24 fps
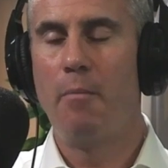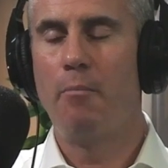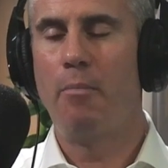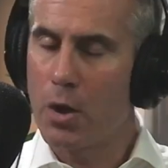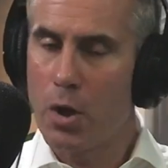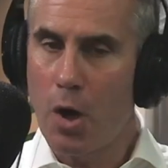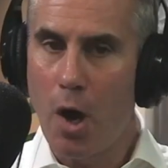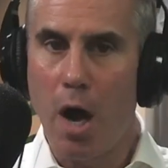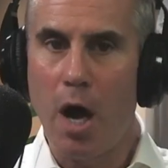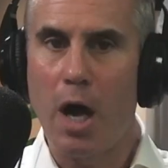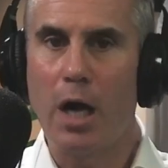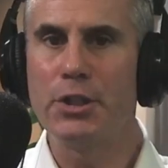
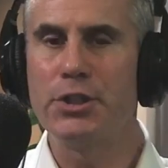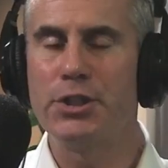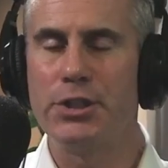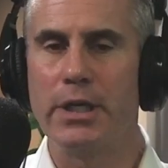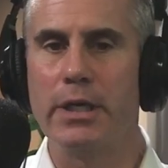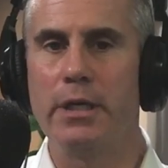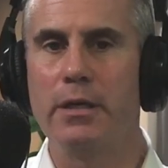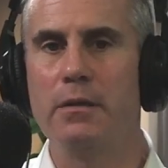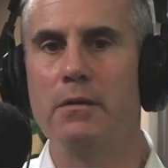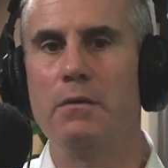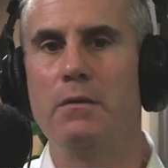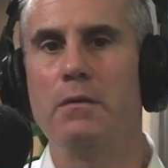
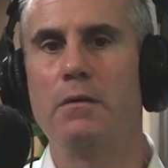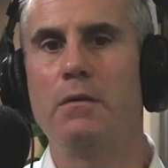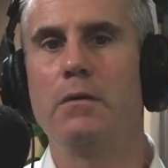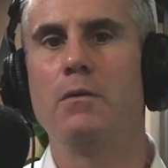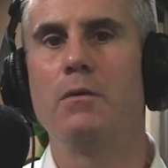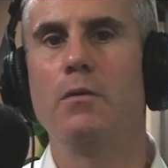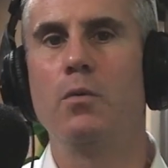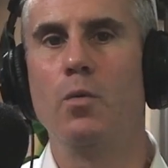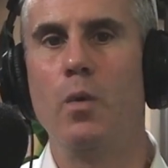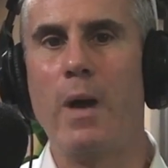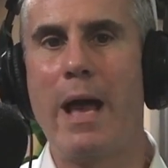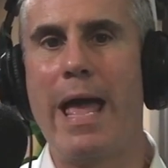Caution
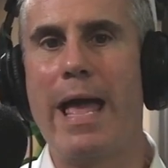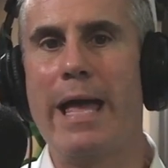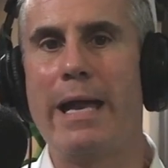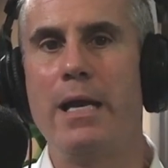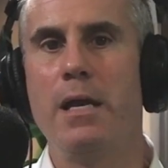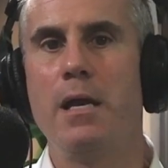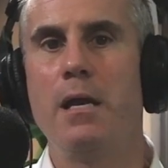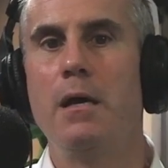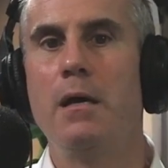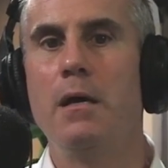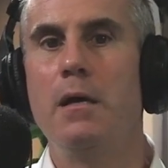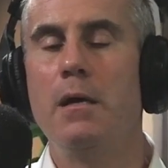
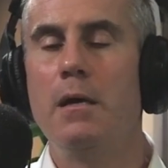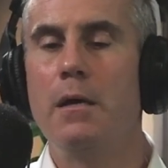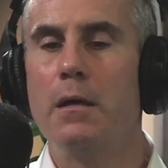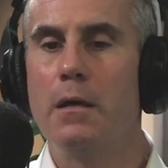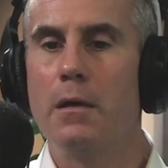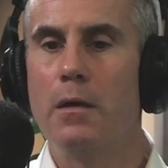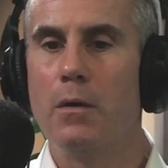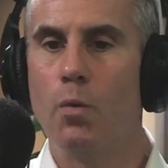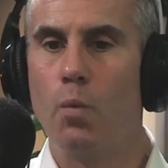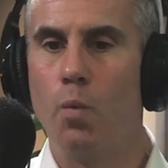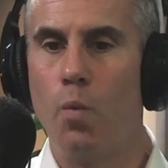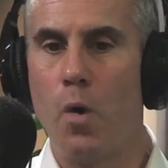when
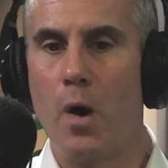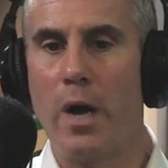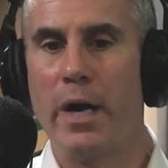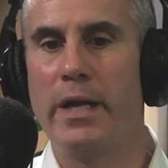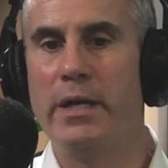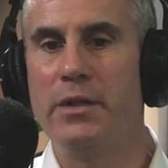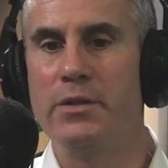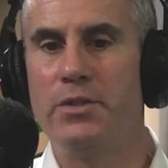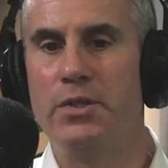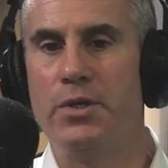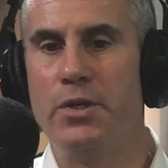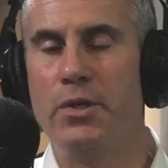
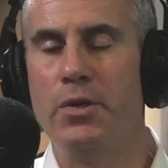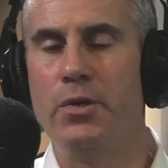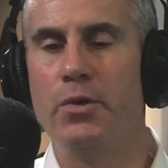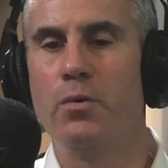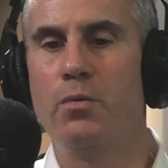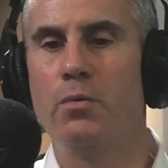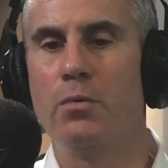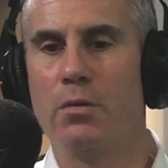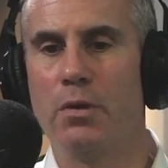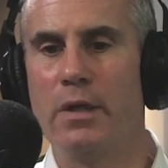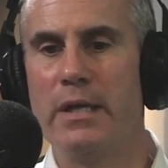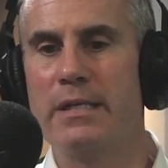wanting
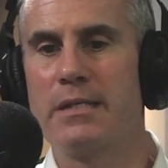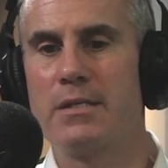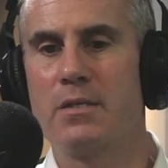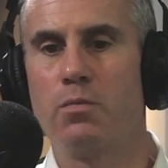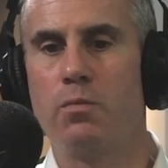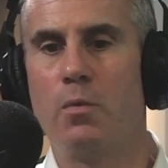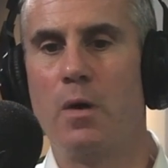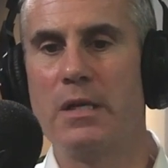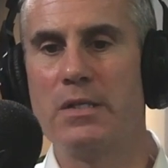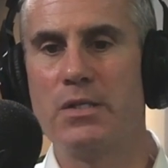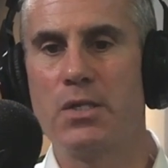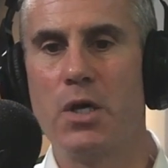to list
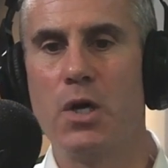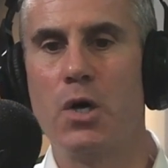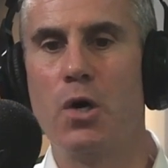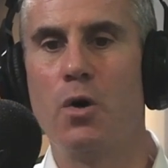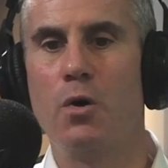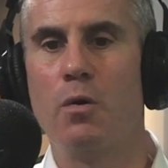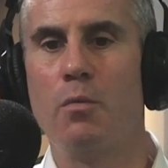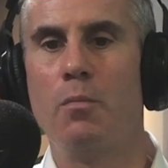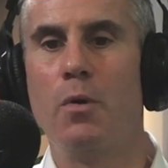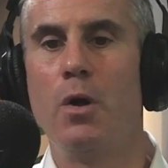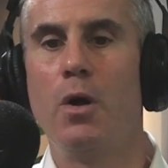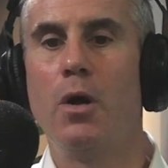one's
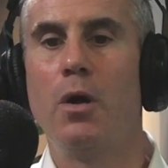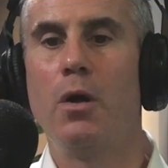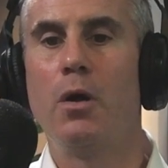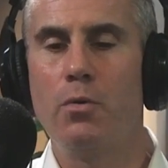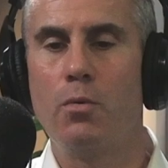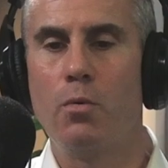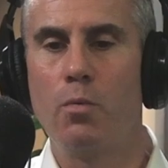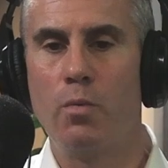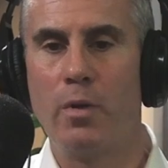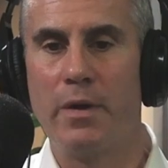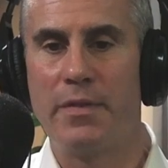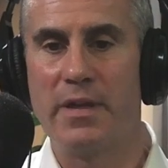home
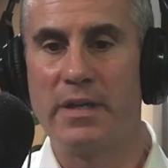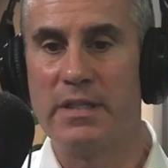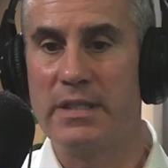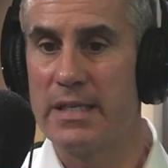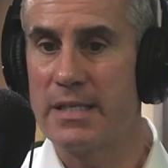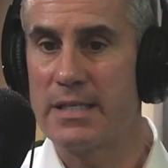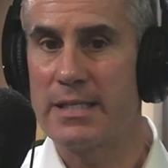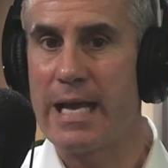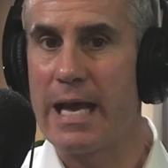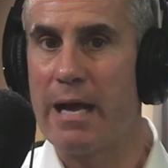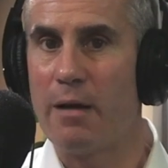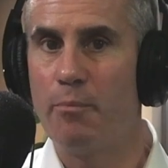with a
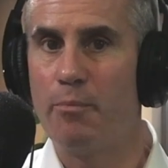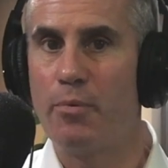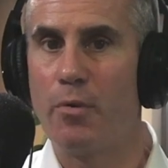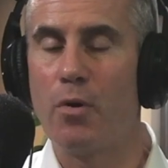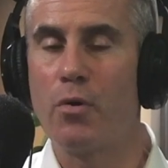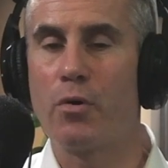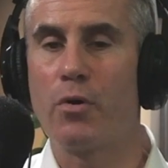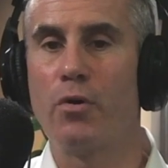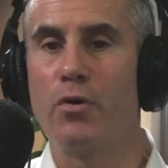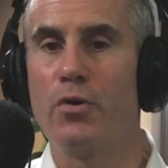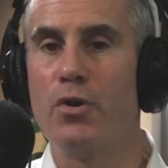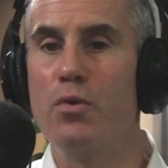discount
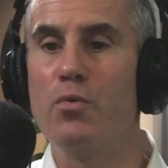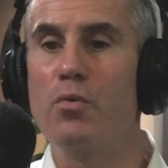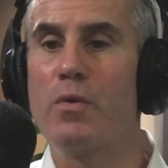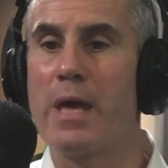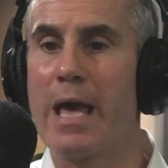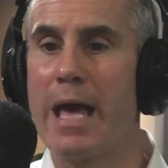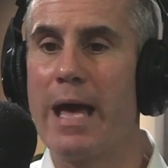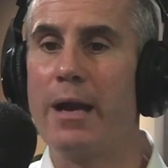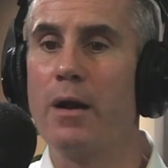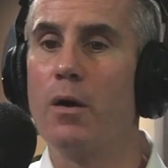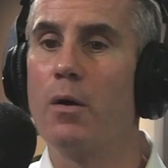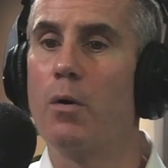broker, you
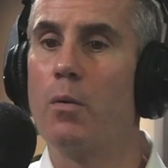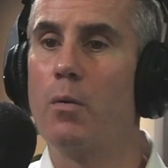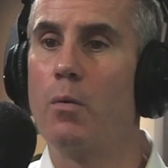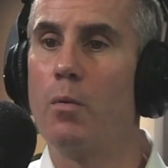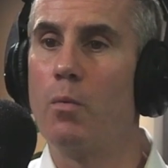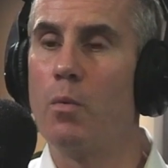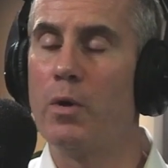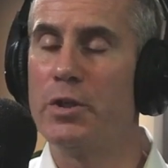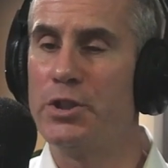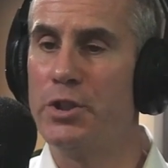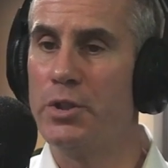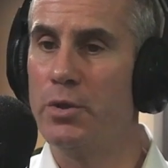get
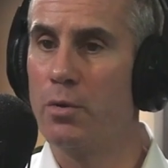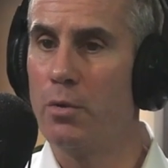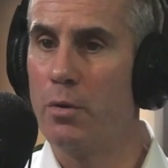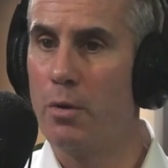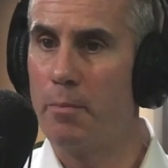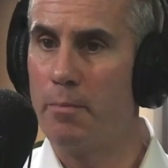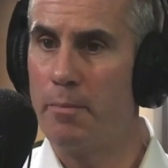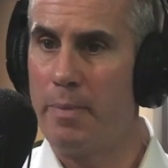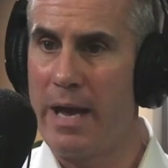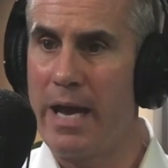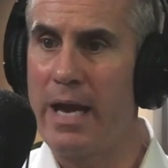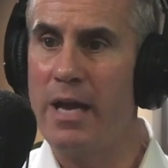what you
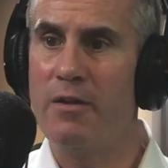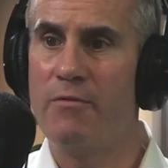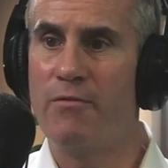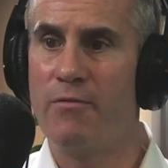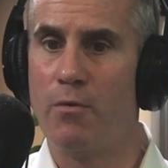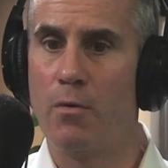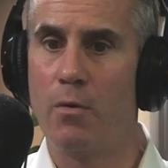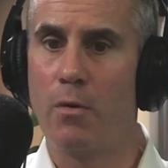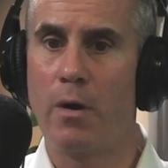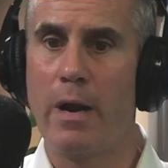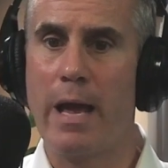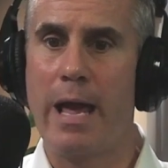paid
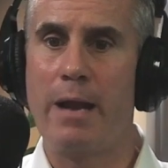for.